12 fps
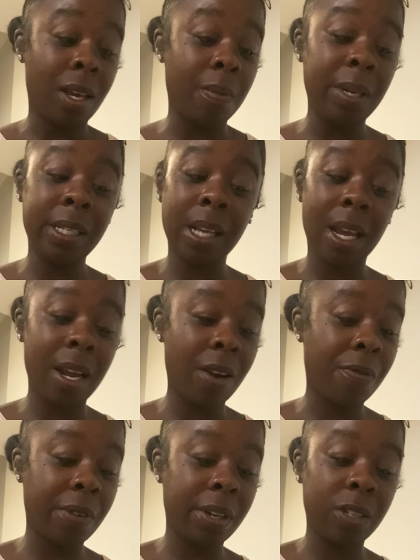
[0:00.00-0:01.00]
Give me something
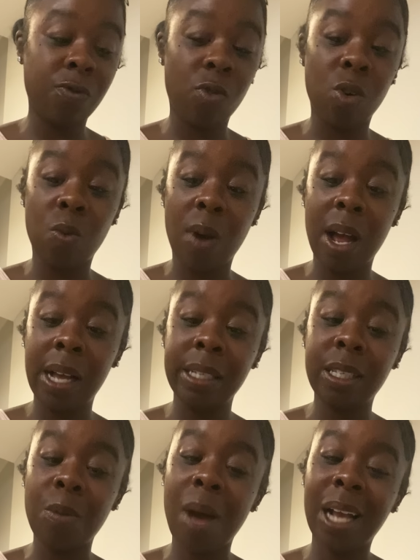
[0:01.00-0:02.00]
here for this four of
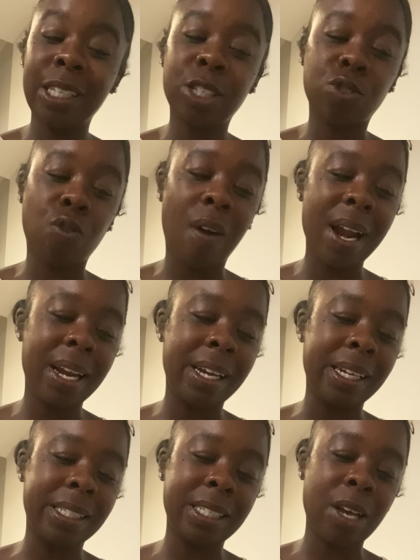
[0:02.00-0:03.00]
wands. Somebody's threatening
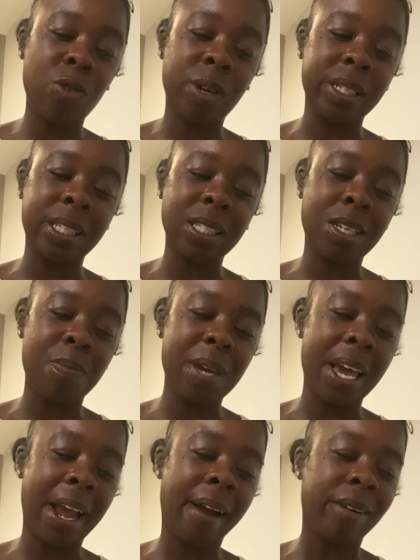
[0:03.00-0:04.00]
to tell this. This could be
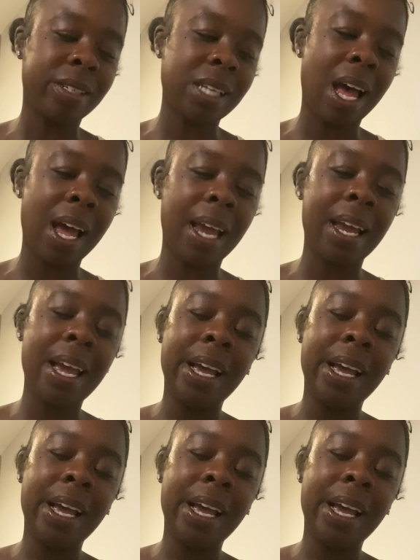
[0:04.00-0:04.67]
an air sign.